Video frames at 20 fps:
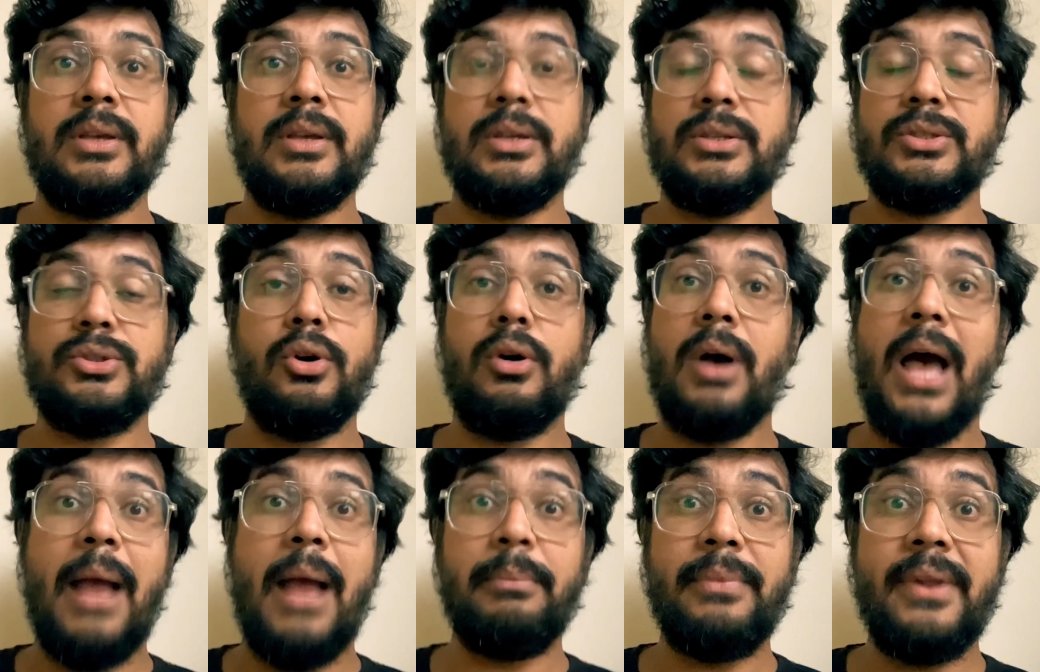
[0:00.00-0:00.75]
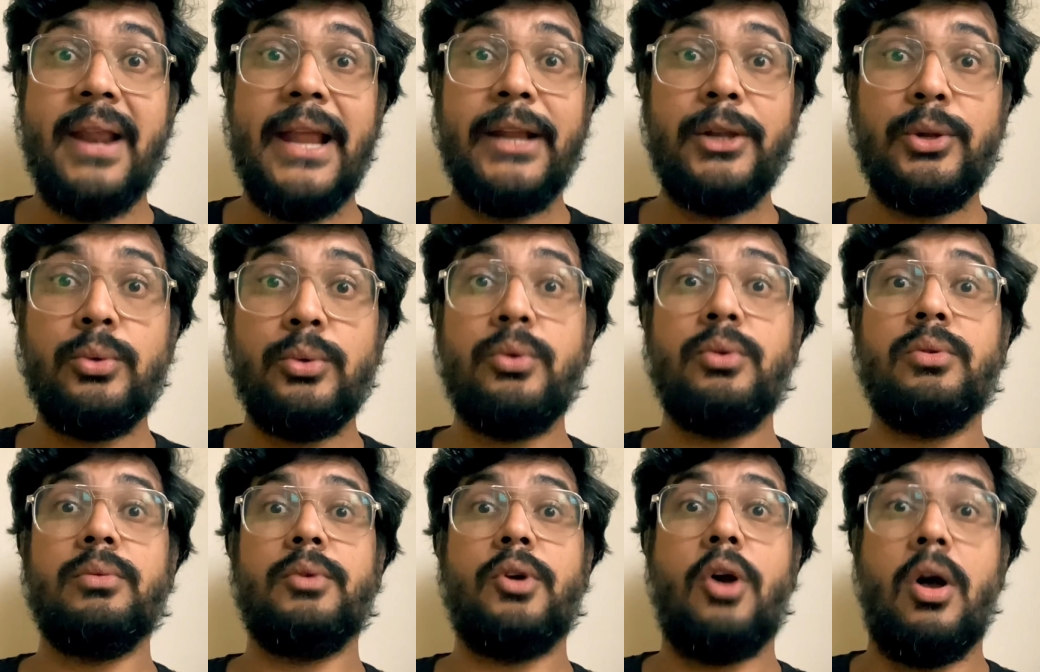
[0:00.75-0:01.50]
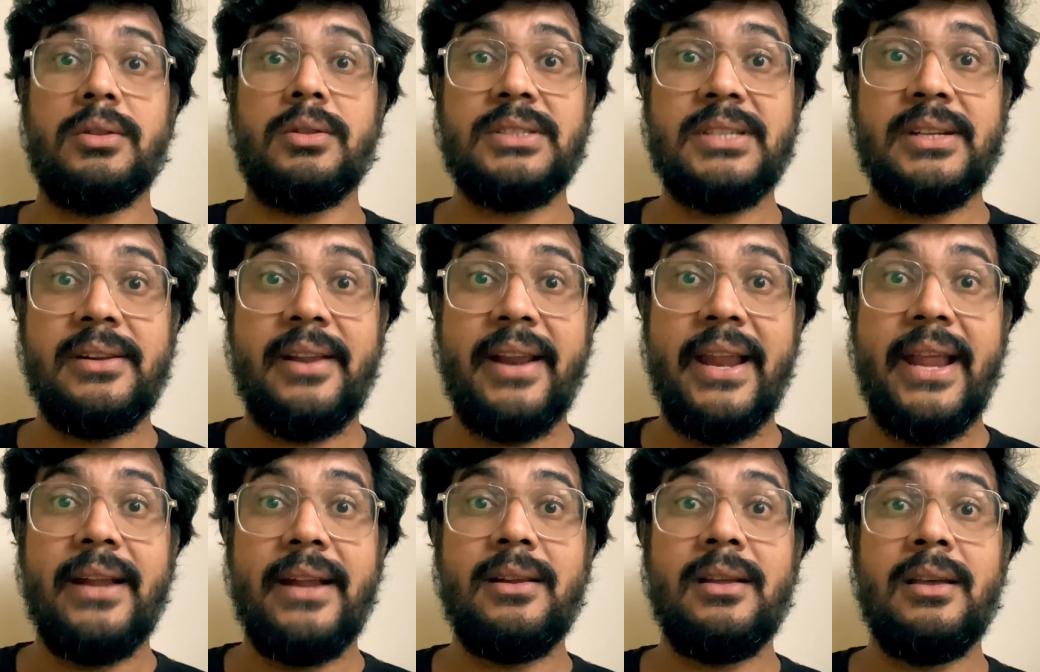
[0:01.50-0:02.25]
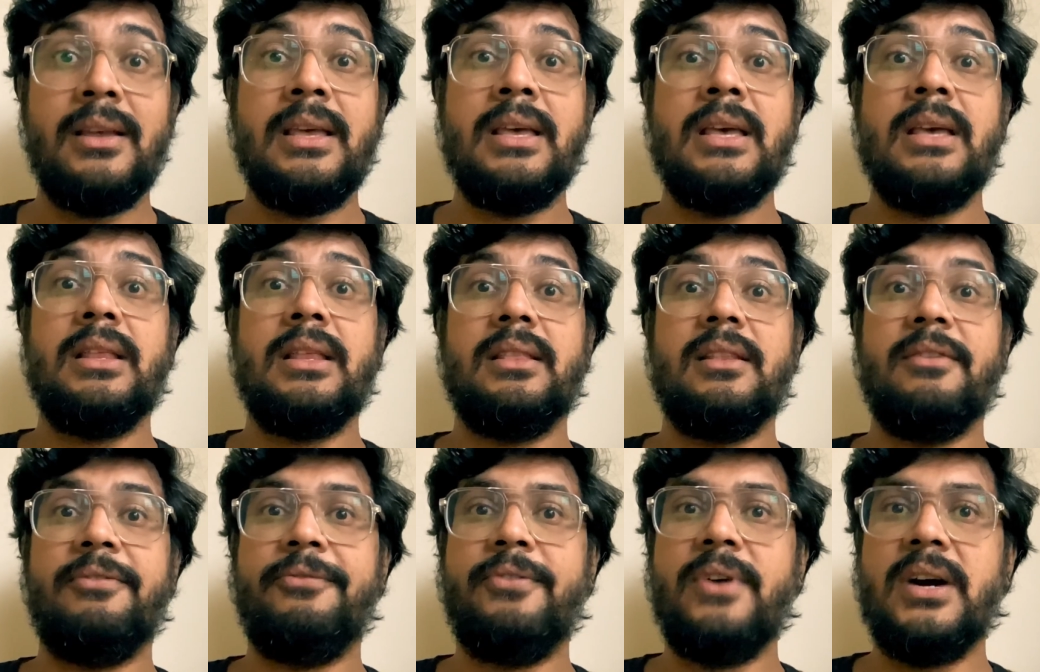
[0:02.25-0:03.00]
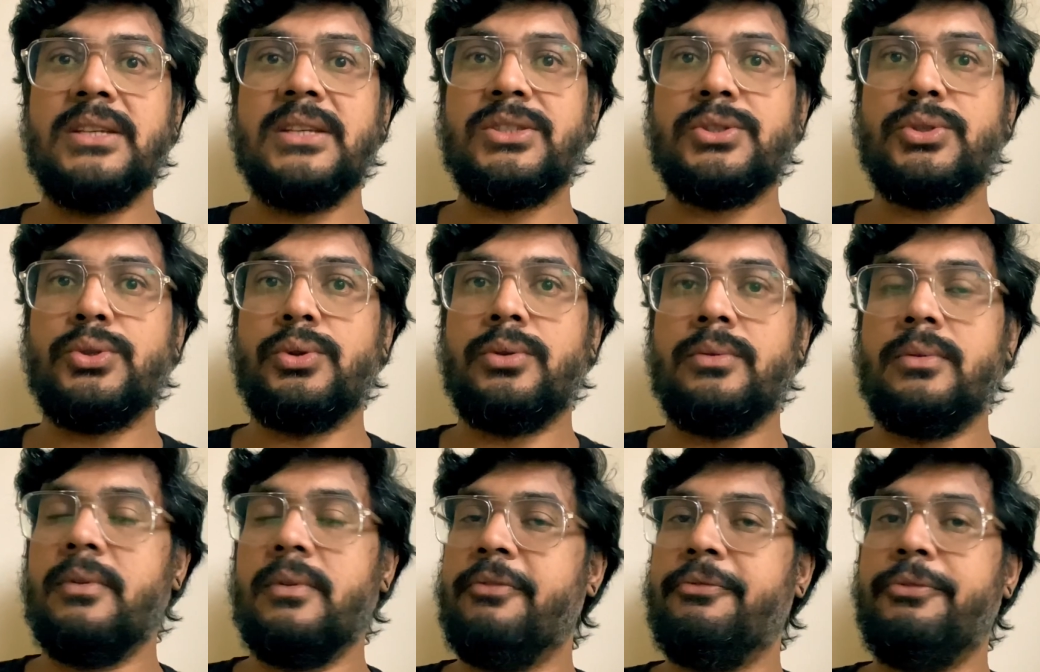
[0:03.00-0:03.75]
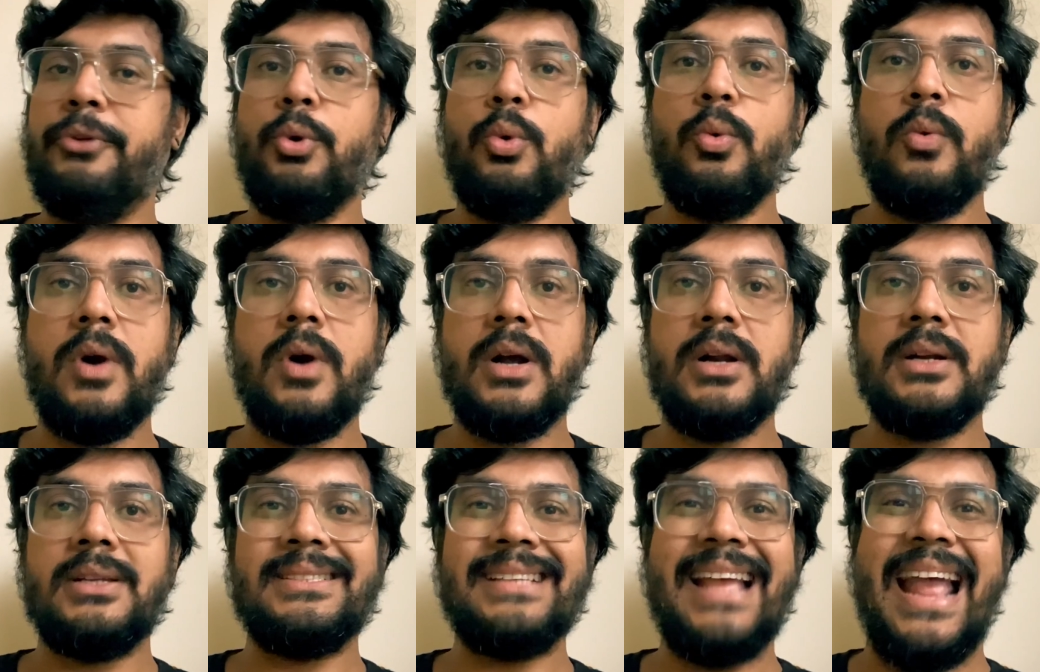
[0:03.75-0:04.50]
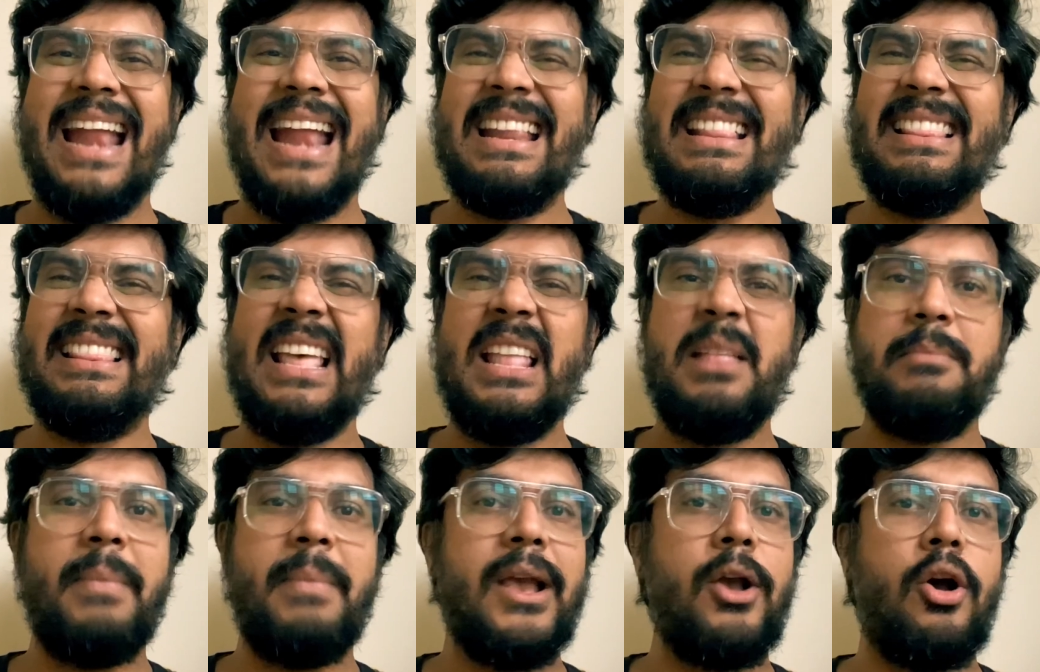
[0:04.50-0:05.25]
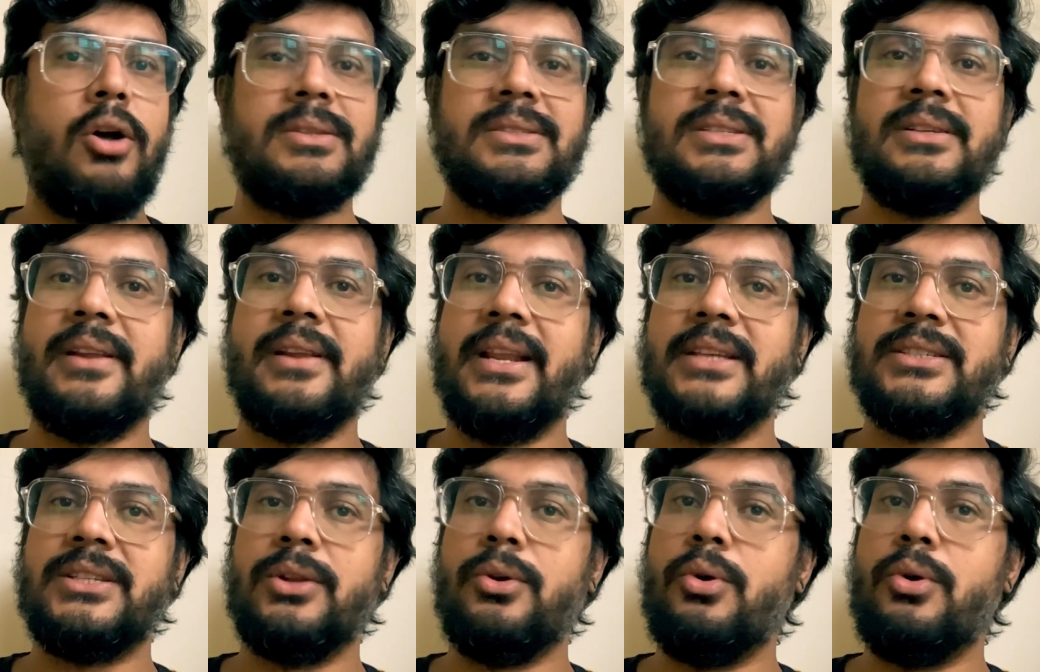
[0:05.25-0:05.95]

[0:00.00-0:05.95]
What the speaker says: So I'm trying to concentrate the first few words, and then my concentration